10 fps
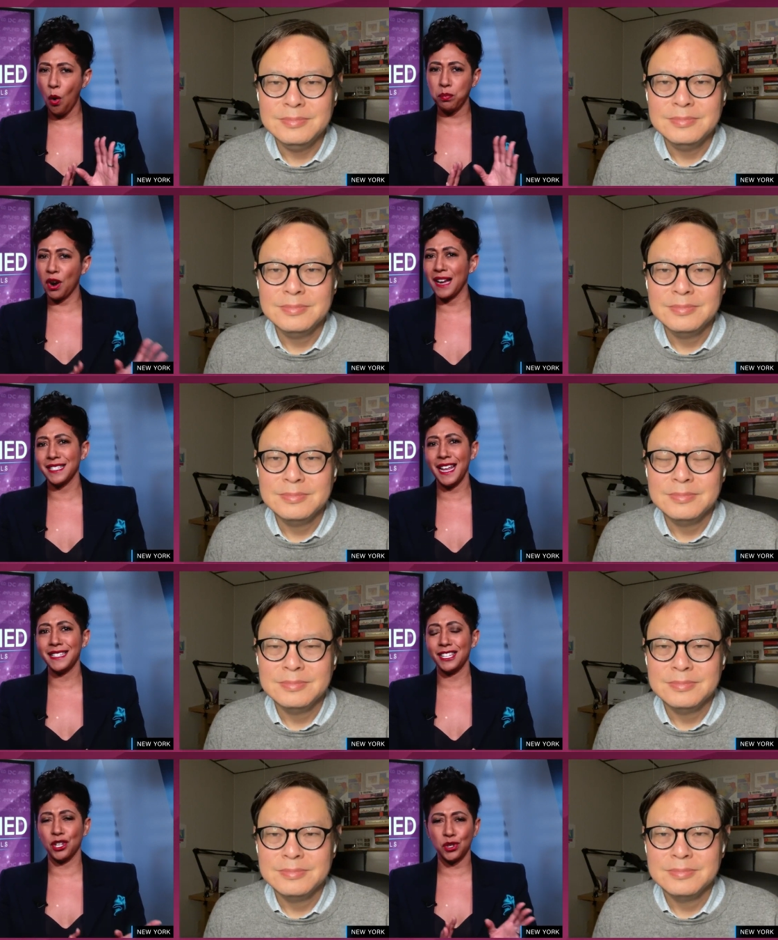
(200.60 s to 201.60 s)
Speaker 1: process
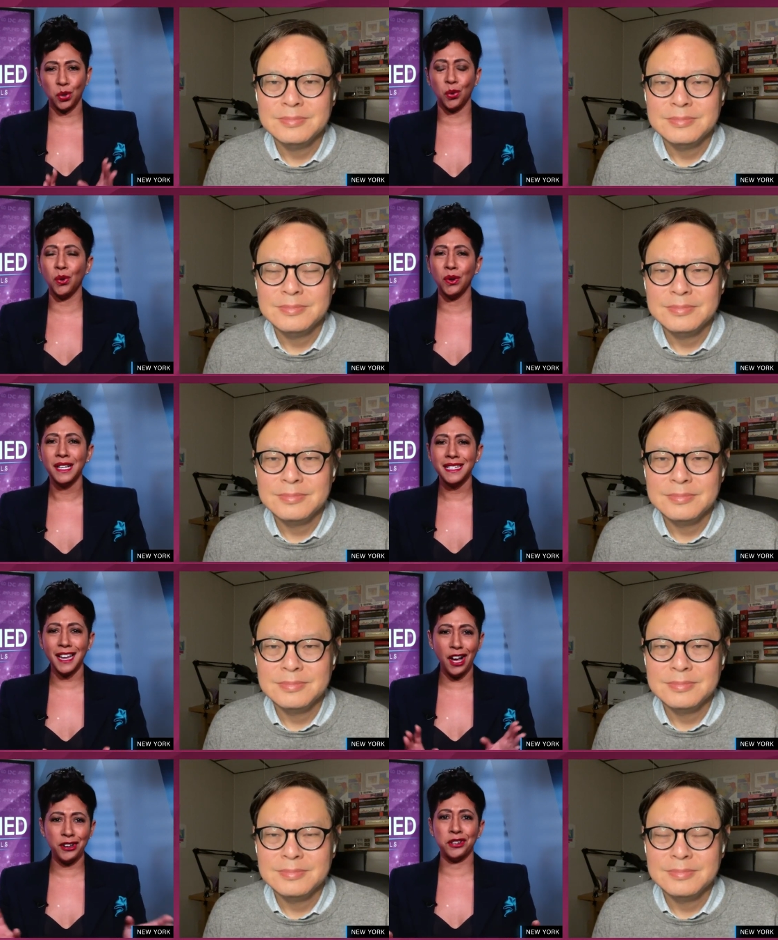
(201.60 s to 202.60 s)
as a tool to
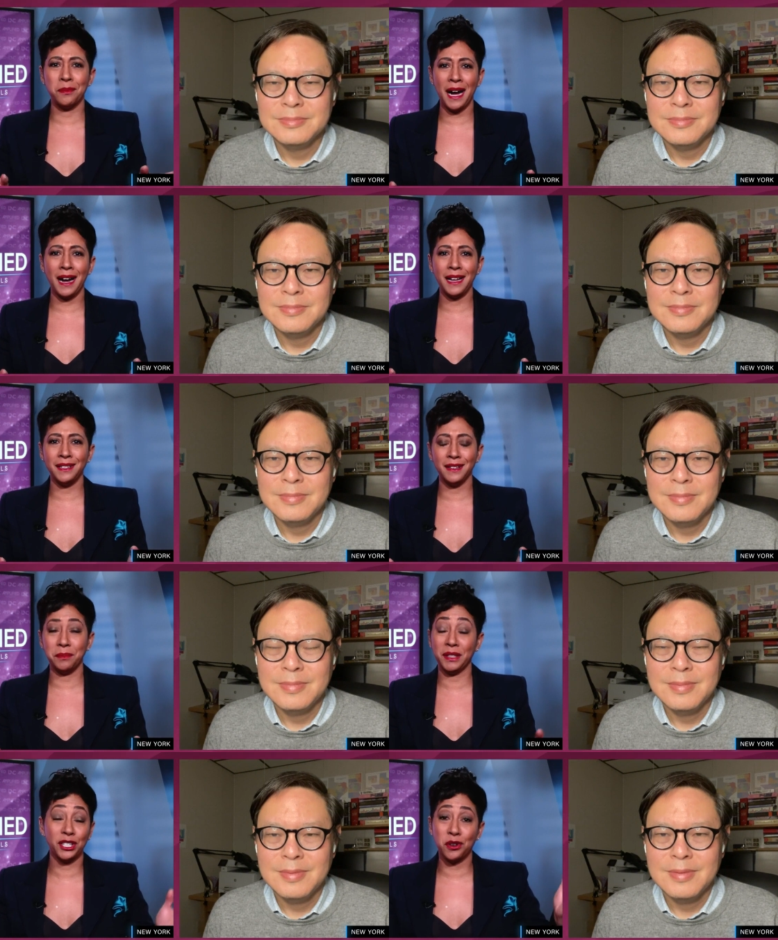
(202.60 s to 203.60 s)
undermine
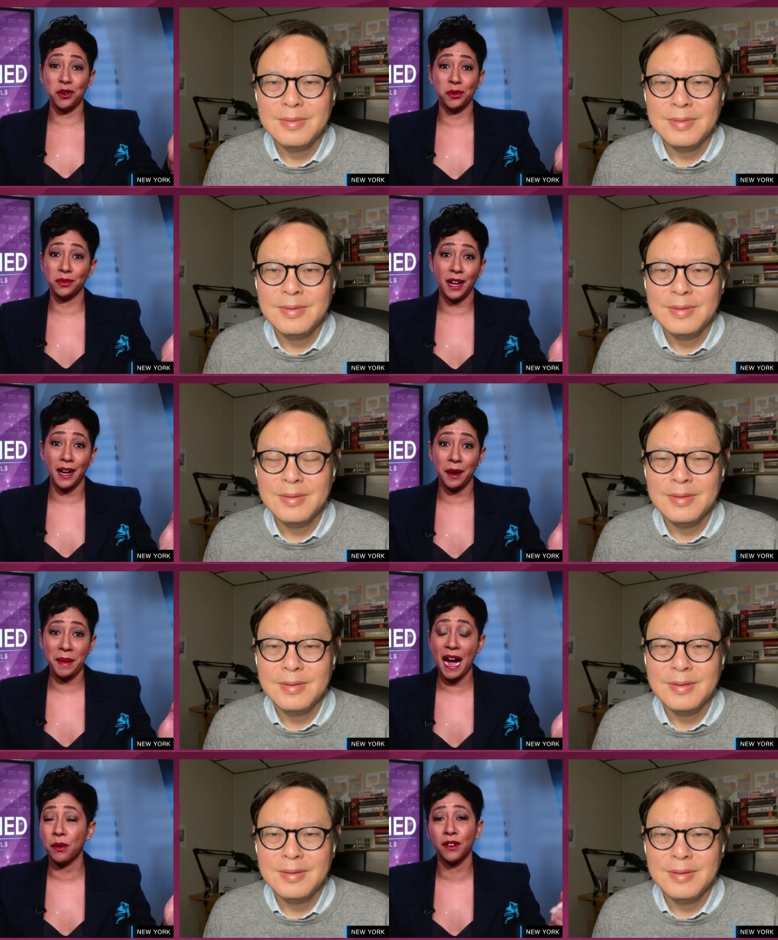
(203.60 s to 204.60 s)
political uh,
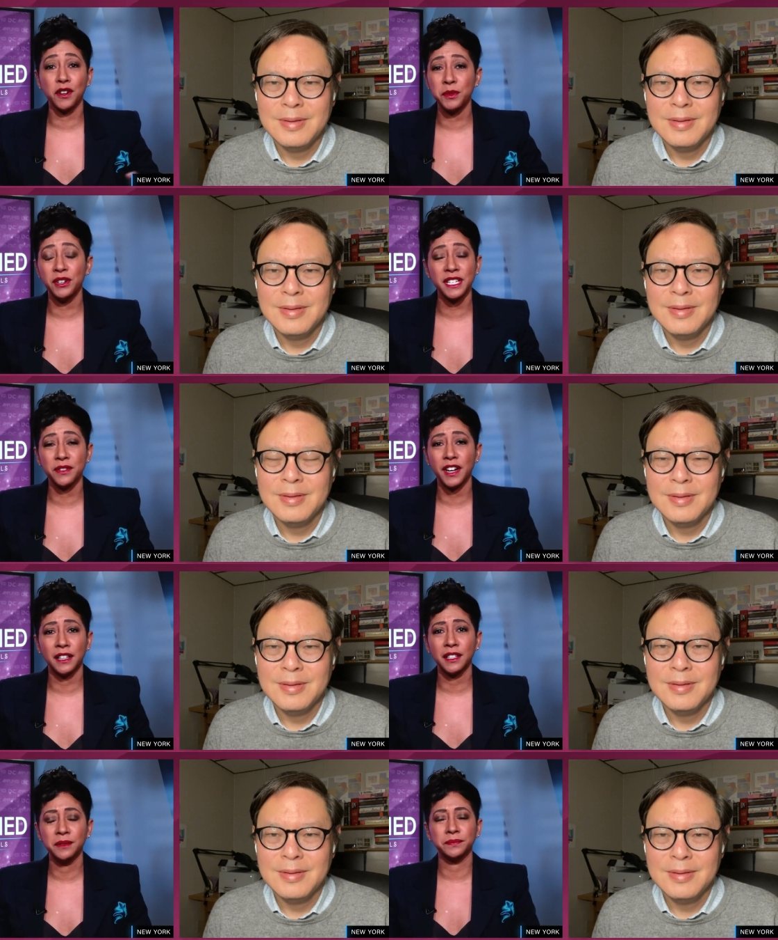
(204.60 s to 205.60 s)
power of communities of
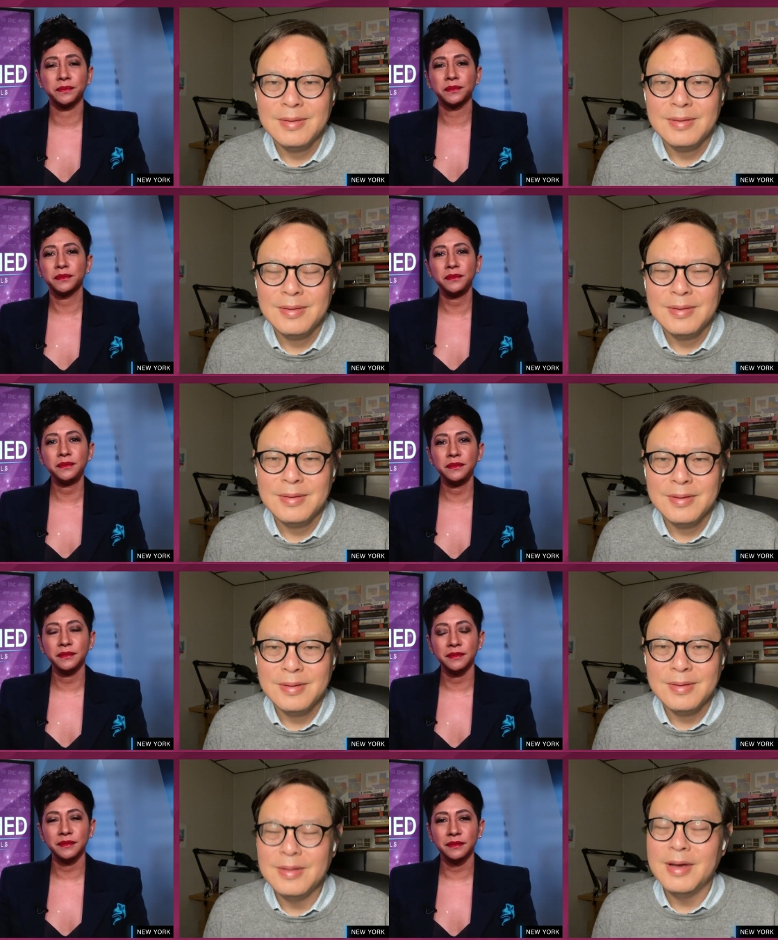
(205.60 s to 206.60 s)
color?
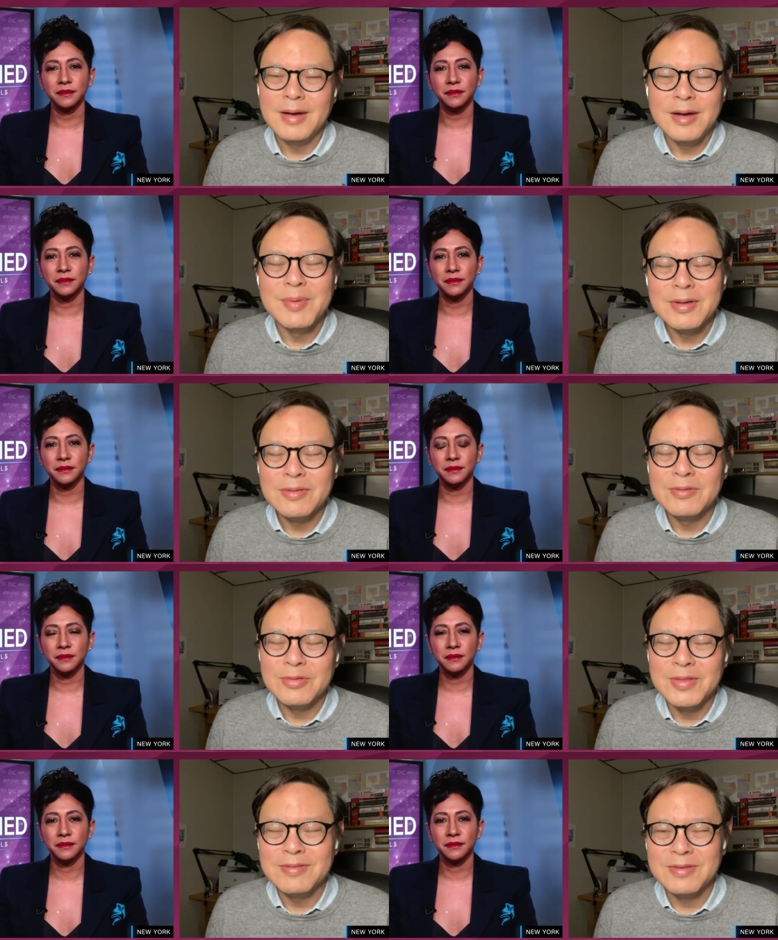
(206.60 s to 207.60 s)
Speaker 2: Yeah, I mean,
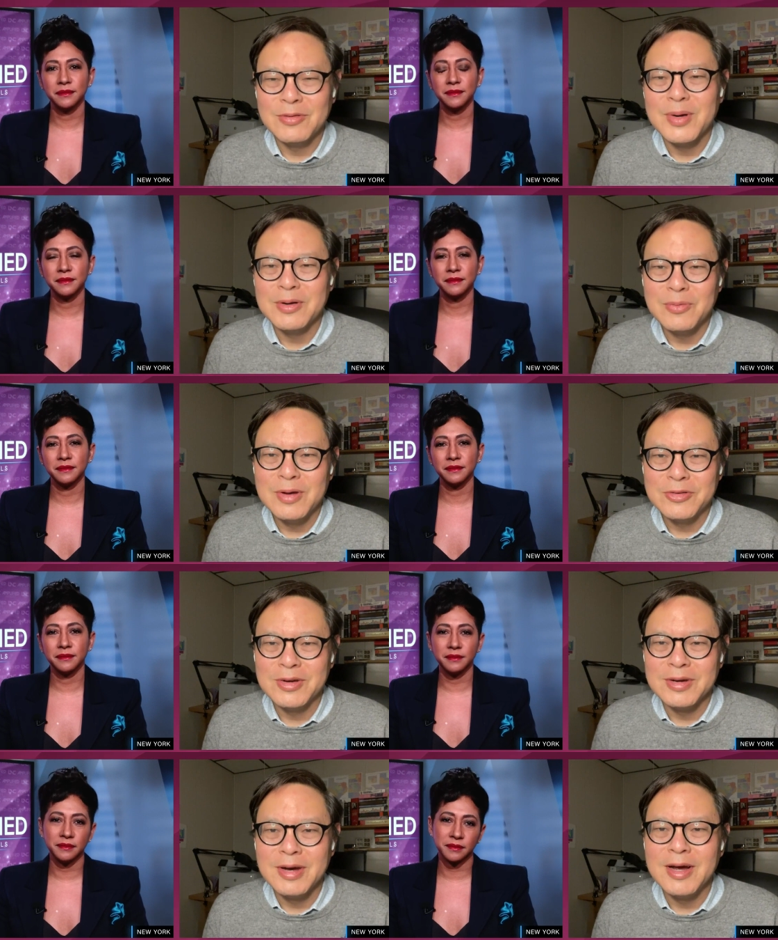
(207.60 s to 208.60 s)
so that's a great
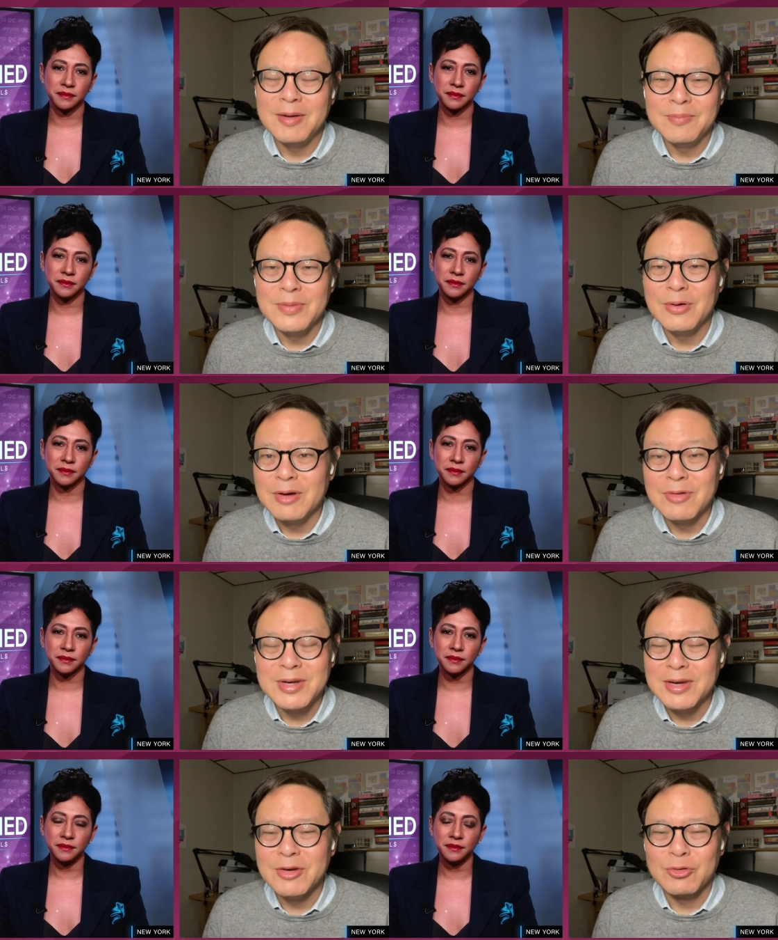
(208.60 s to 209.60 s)
question. Um, you know, every
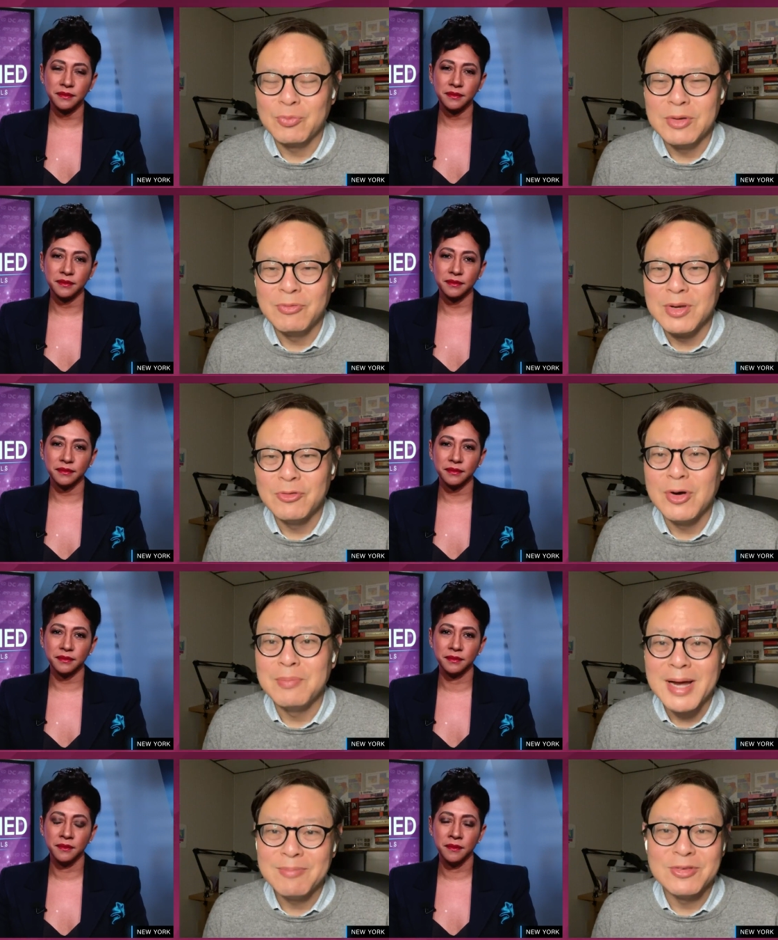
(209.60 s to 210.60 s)
10 years we redraw
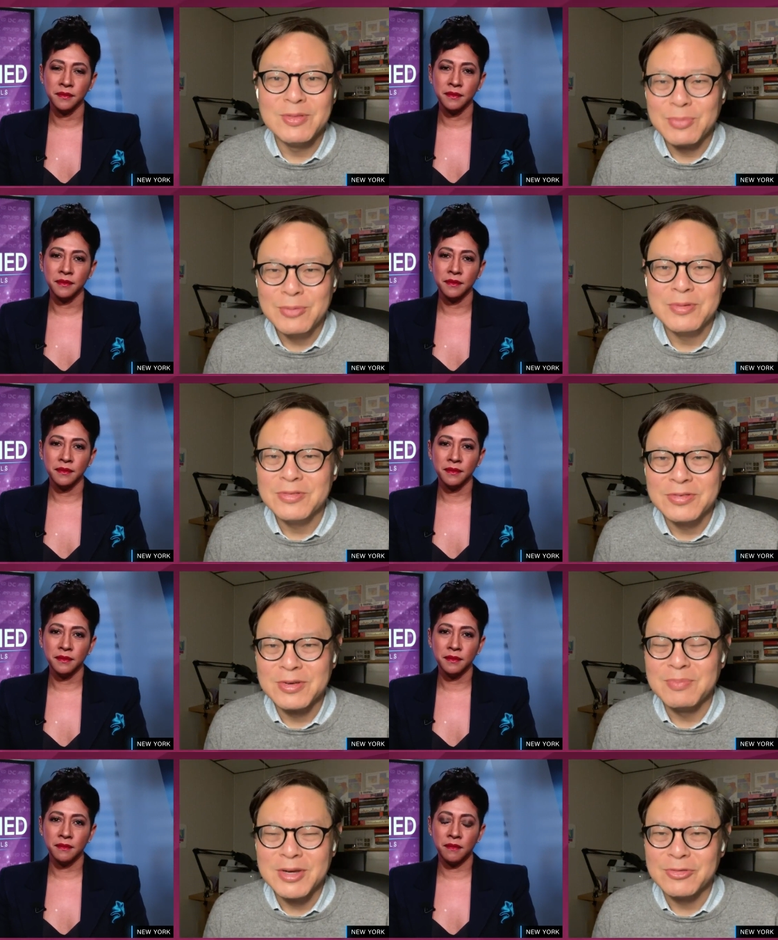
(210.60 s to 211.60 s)
maps, and the purpose is
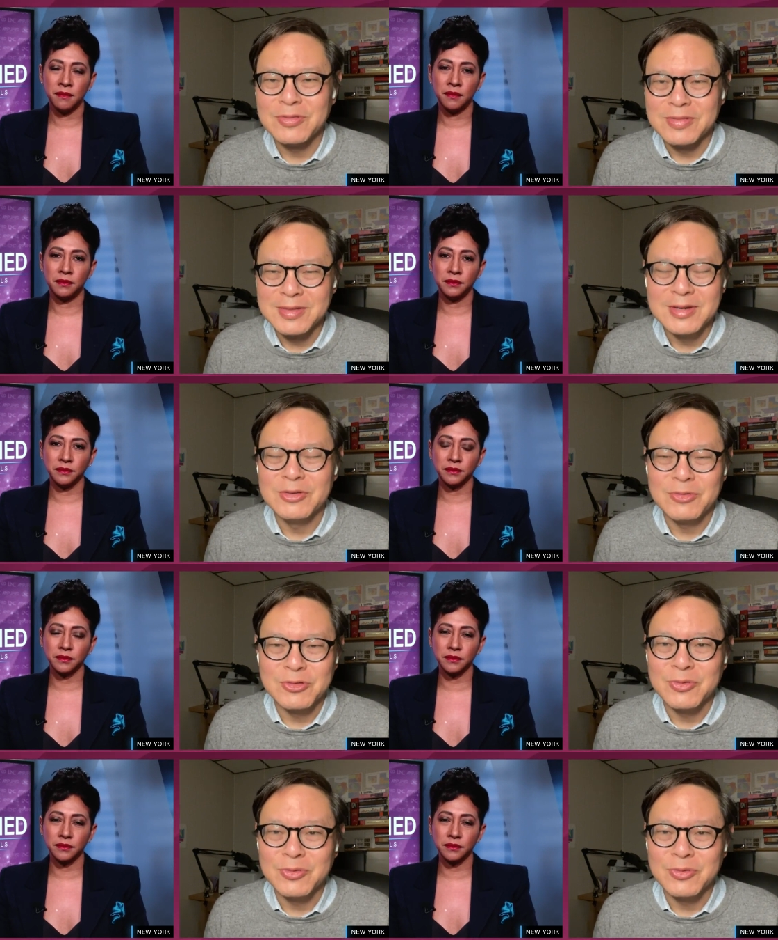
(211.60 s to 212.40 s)
to make sure that the districts